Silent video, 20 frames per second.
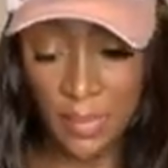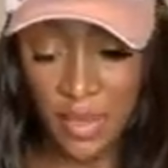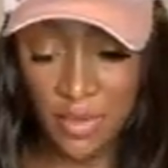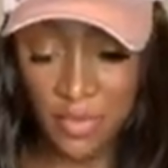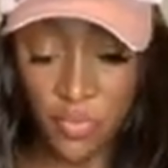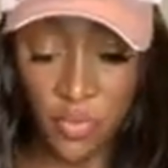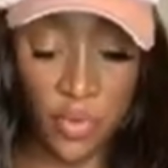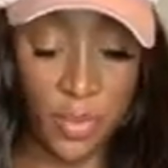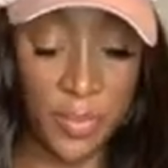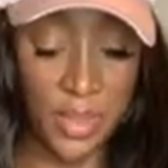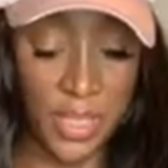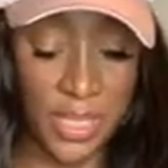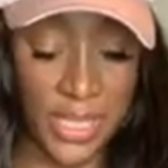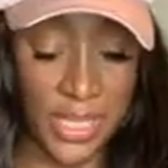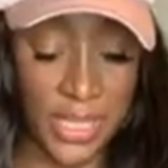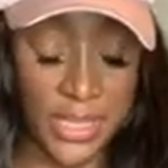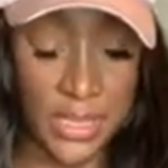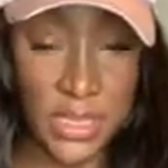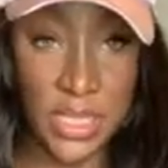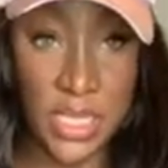I
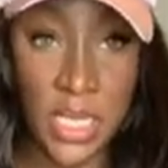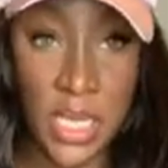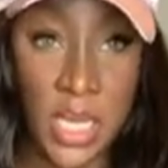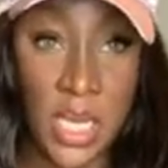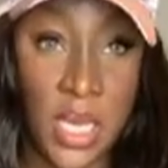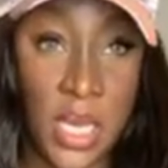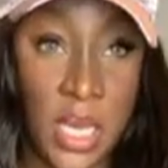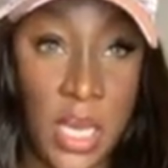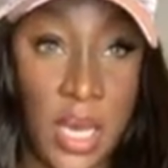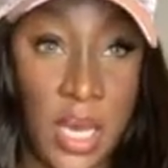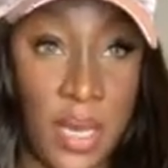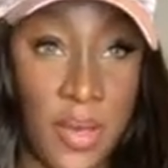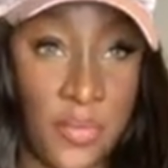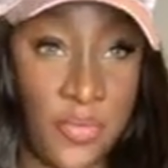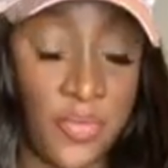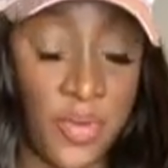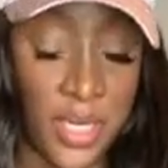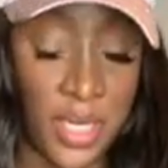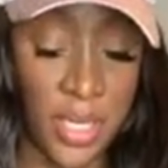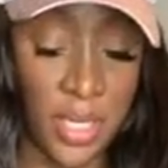formulate
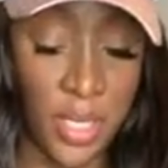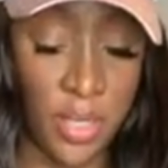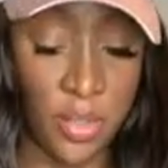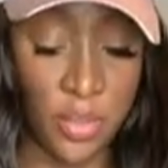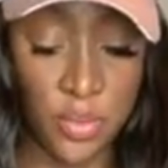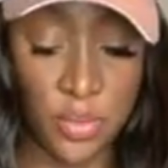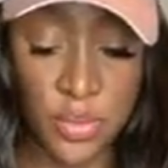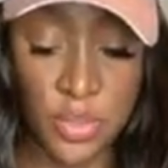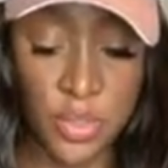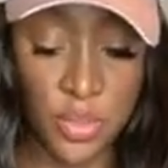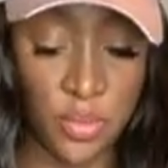videos